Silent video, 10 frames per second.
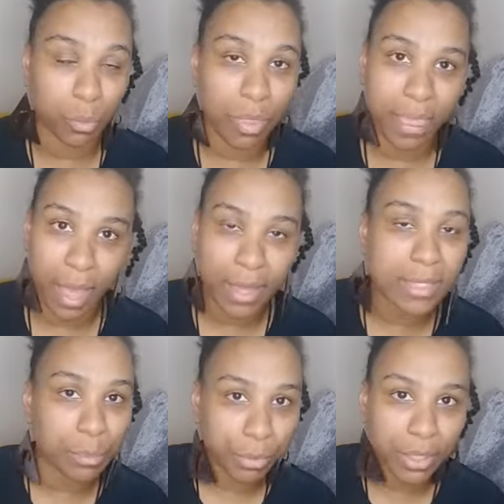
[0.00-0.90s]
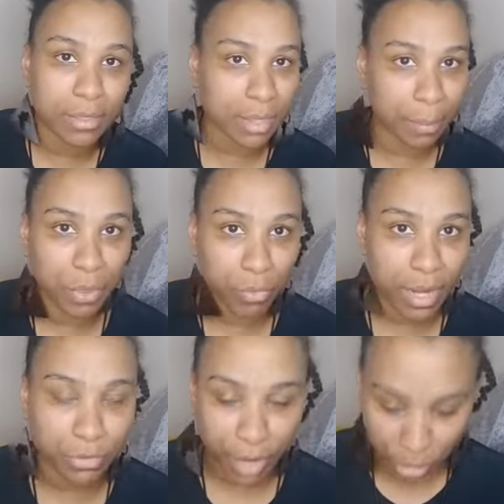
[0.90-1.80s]
with that is a brilliant step in the right
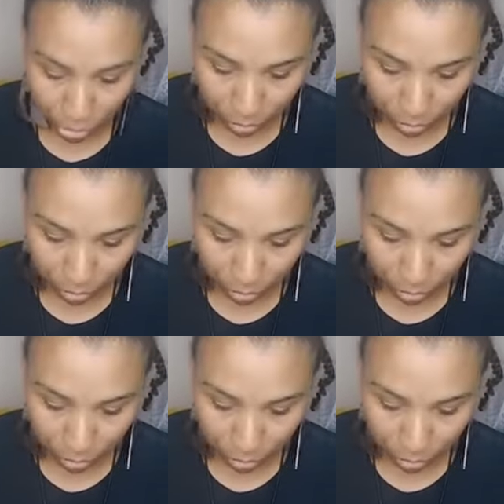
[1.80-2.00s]
direction.